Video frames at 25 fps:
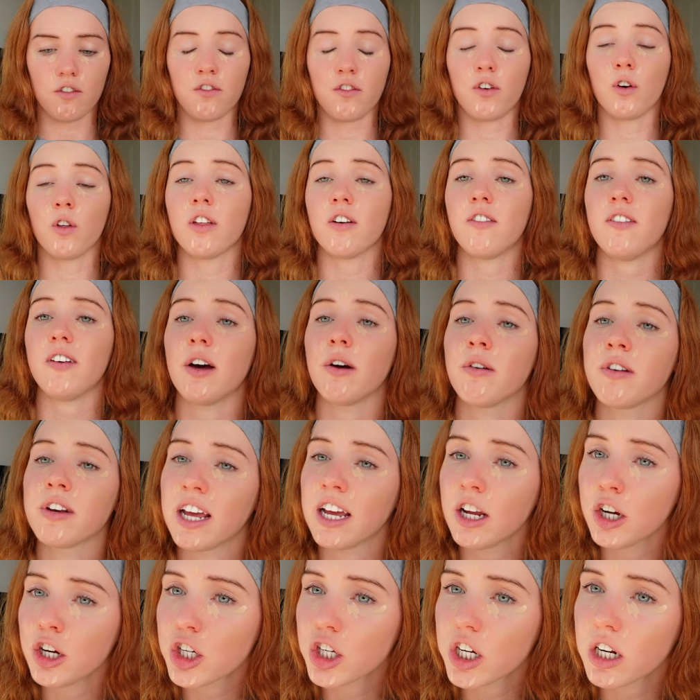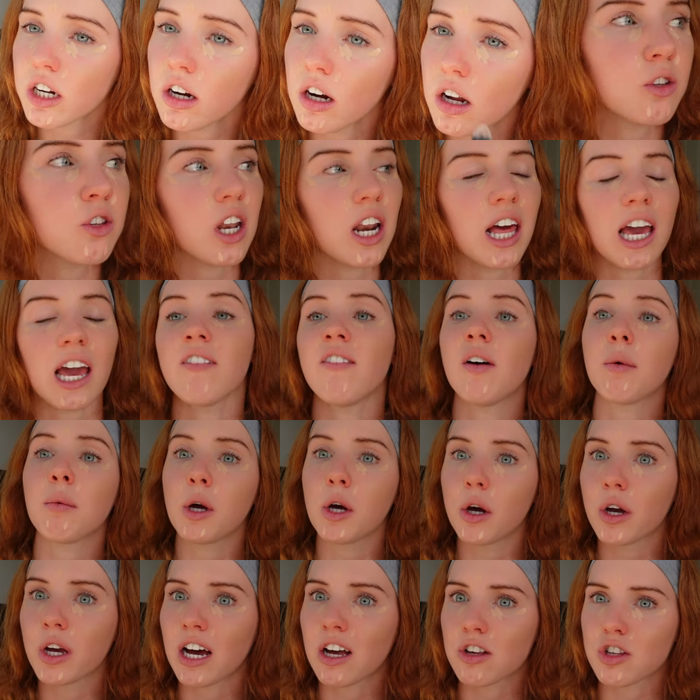for the foundation. So like if I'm
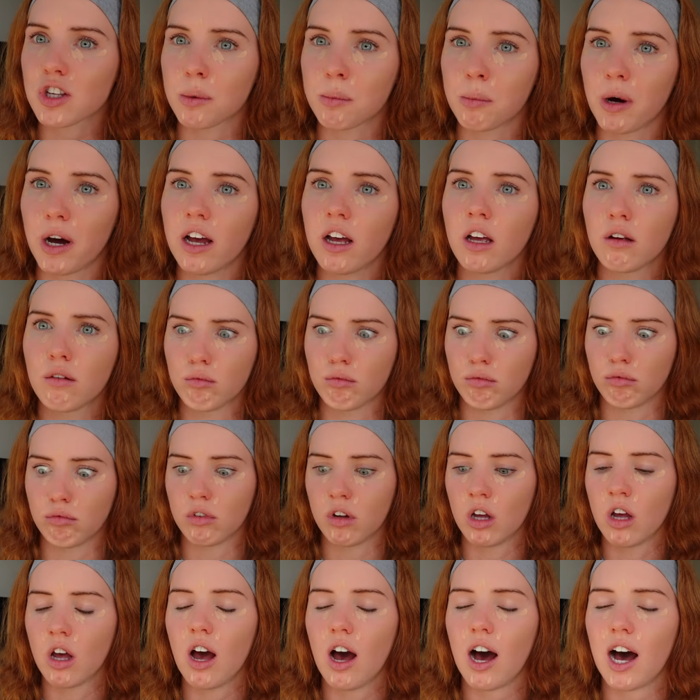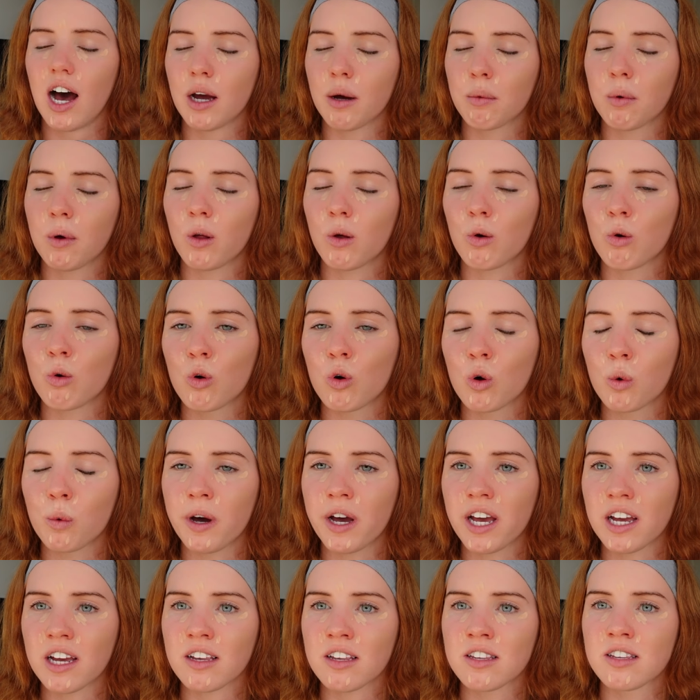going out somewhere, I will
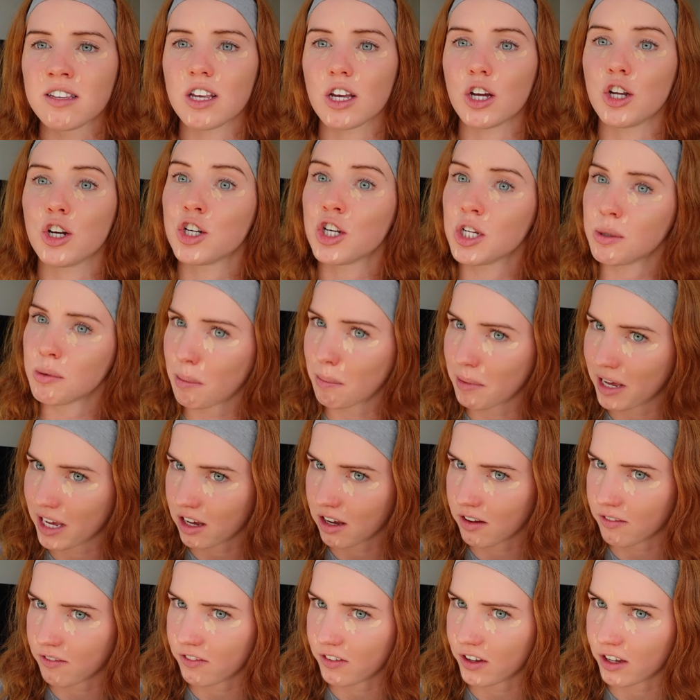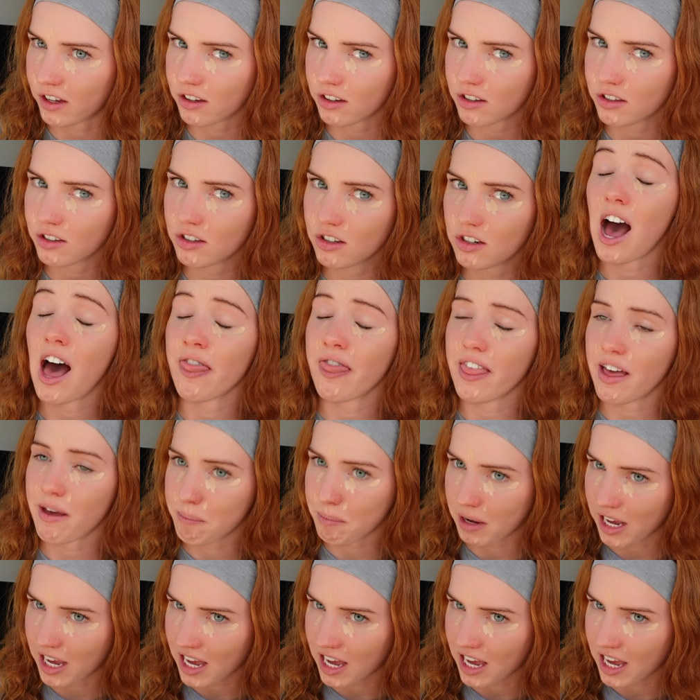always do my makeup first and then my